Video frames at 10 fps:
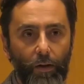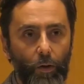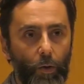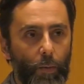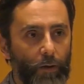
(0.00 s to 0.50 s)

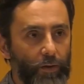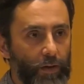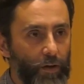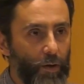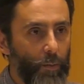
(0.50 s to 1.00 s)
You're about to
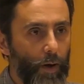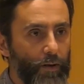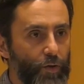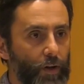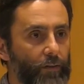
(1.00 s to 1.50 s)
hear a
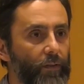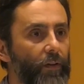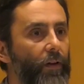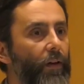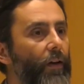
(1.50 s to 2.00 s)
project
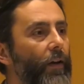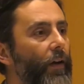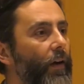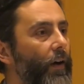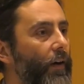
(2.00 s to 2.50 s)

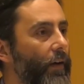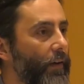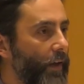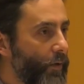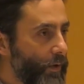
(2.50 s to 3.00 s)
uh,
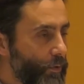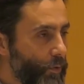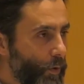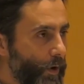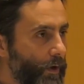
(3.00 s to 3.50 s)
here in New
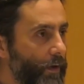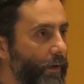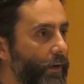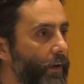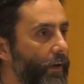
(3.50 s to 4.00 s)
York.
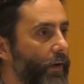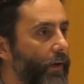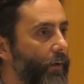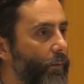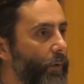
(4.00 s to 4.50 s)

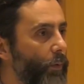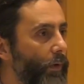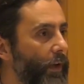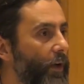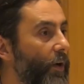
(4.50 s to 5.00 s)
We will
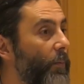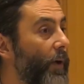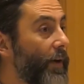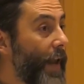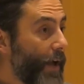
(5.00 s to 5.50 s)
hear
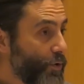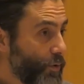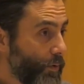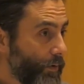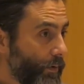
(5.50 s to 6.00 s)
about a
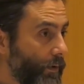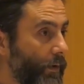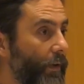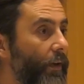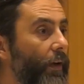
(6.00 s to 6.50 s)
national
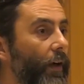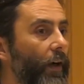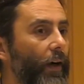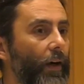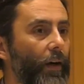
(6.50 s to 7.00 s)

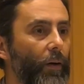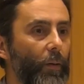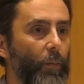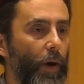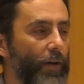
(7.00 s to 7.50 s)
uh,
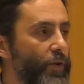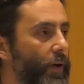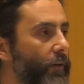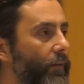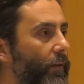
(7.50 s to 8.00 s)

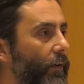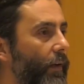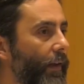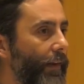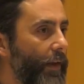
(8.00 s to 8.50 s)
project
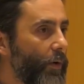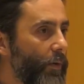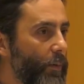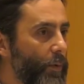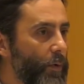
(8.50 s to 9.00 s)
later
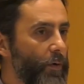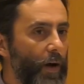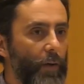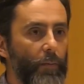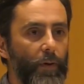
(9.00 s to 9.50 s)
in the
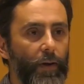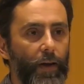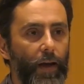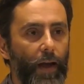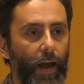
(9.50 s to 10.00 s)
program
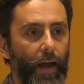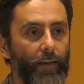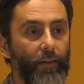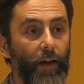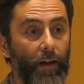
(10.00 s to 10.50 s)

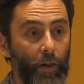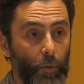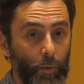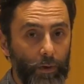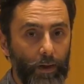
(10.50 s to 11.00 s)
and
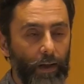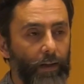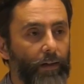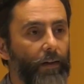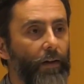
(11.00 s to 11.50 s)
another one
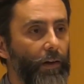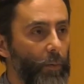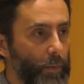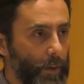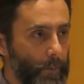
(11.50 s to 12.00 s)
in
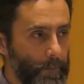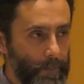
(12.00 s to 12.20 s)
Colombia.